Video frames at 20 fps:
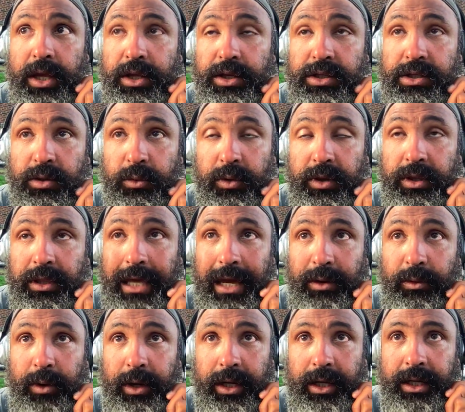So with
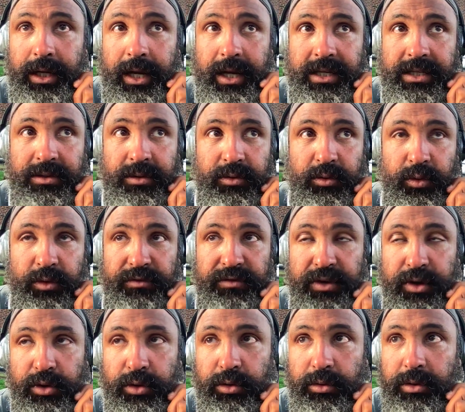that recognized and
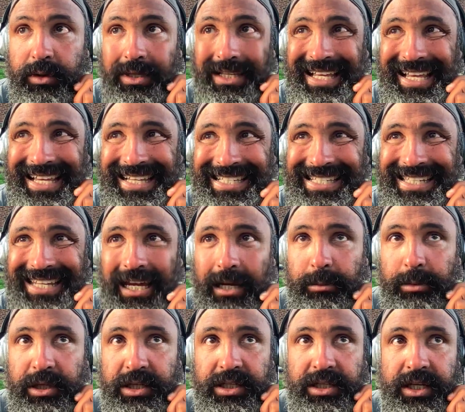review
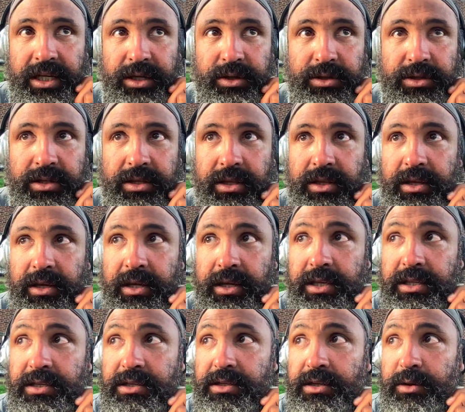established, here's the
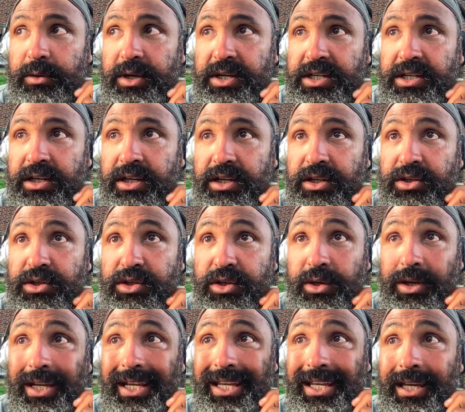consideration
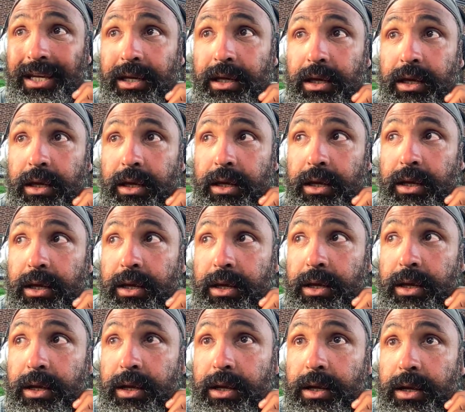concerning
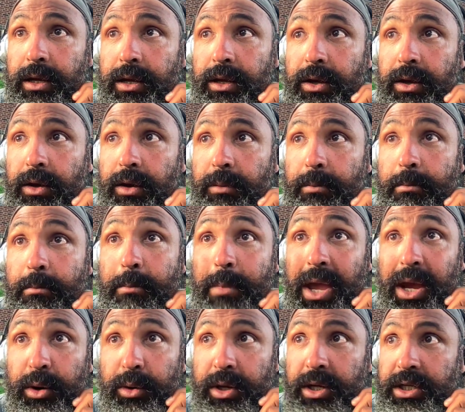
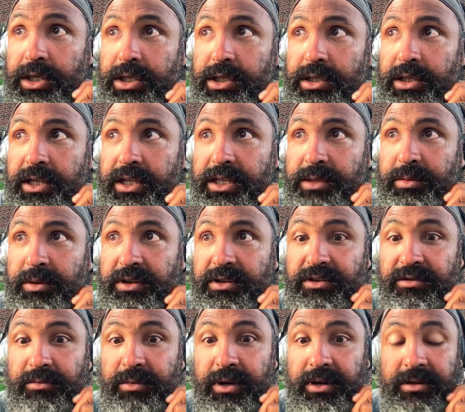marriage, the experience
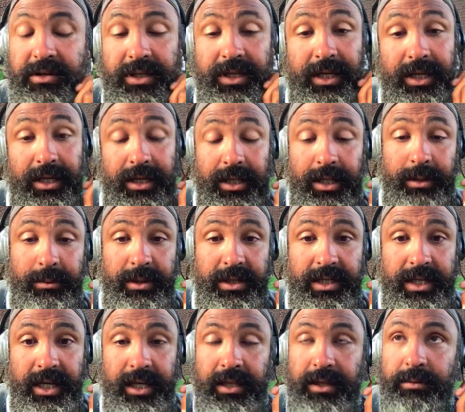of marriage. Again, let me
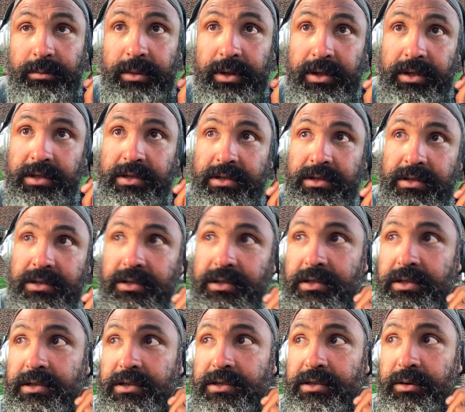tell it, but this
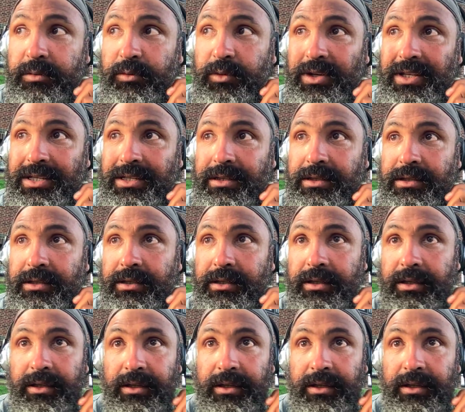is some recent